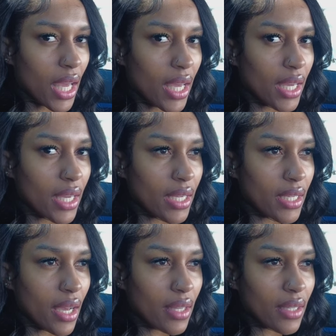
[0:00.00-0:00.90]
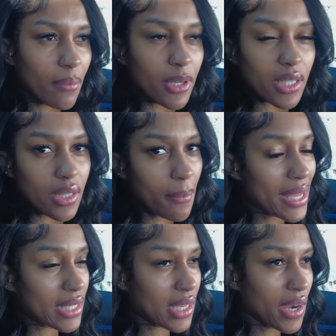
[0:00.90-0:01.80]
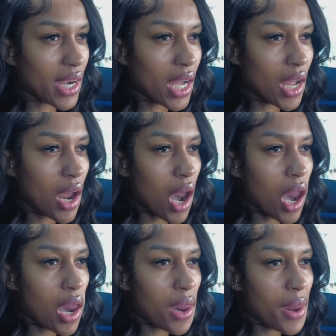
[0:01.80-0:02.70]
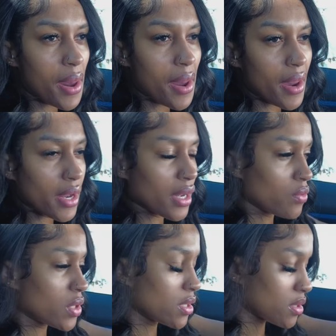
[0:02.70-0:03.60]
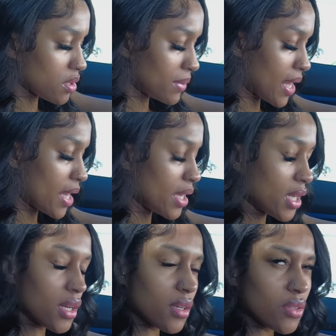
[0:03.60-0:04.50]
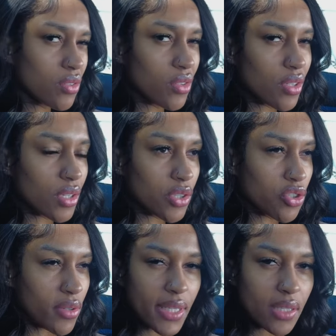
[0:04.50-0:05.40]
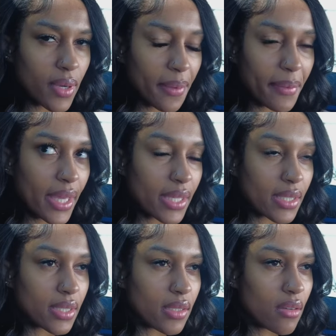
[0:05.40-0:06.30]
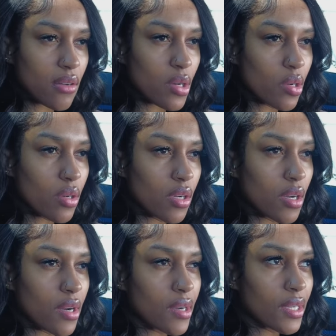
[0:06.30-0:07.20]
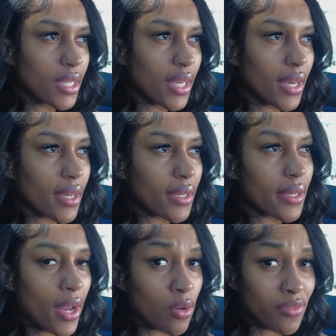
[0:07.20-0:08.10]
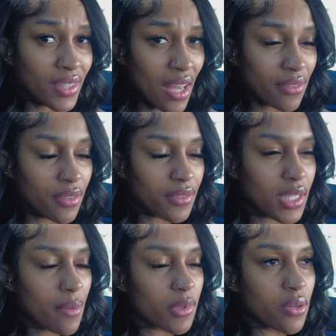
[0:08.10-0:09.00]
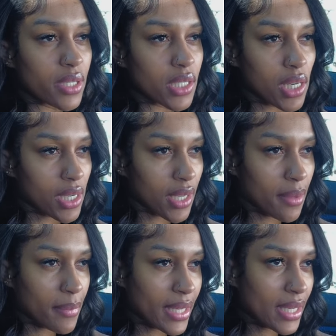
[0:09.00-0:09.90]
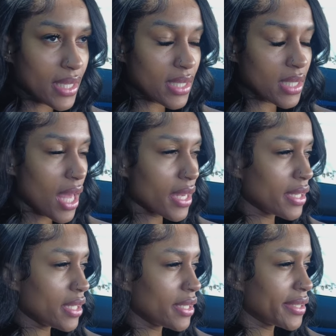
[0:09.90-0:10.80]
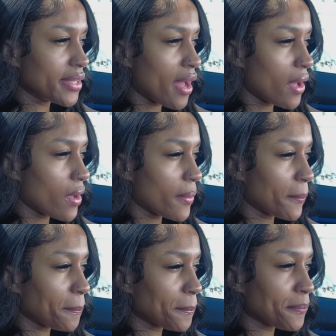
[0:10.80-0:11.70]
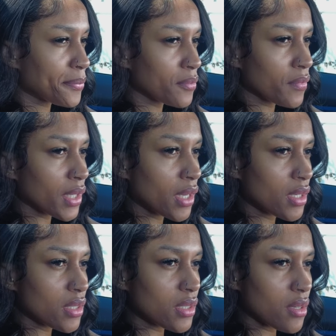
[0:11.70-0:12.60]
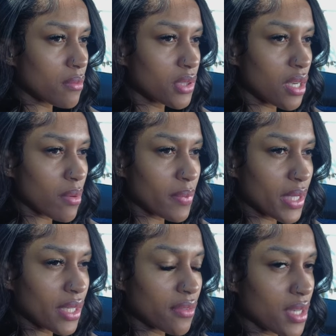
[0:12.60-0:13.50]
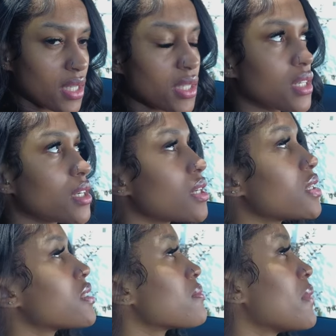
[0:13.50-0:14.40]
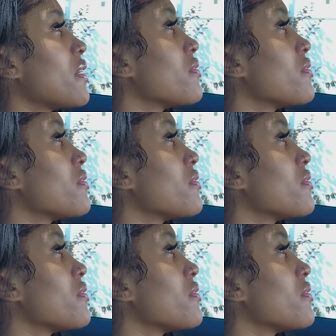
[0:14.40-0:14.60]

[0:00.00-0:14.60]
and I think I'm gonna stop by Zara, and I want some like dress work pants. So yeah, and hopefully I have enough time to go in Target, because I need some dermaplaning razor, because my